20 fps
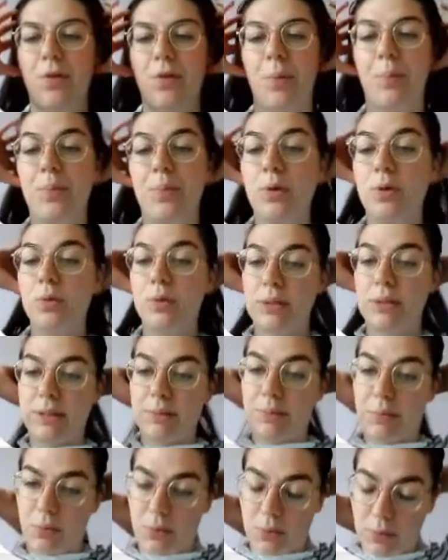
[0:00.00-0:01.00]
from
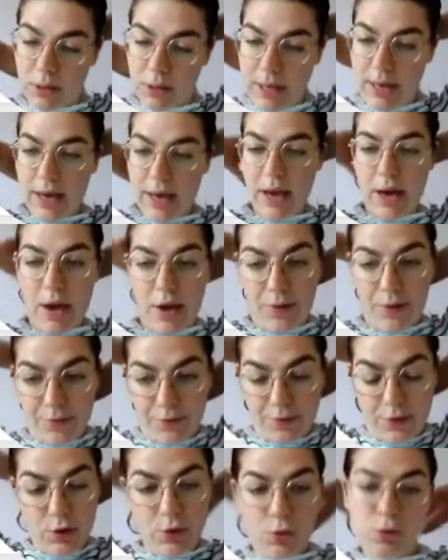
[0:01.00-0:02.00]
multiple uh,
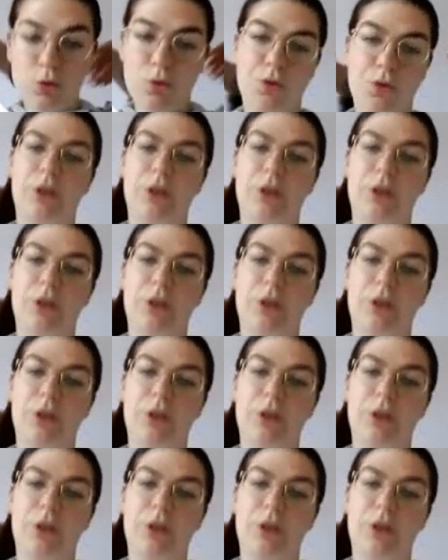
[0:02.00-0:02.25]
views.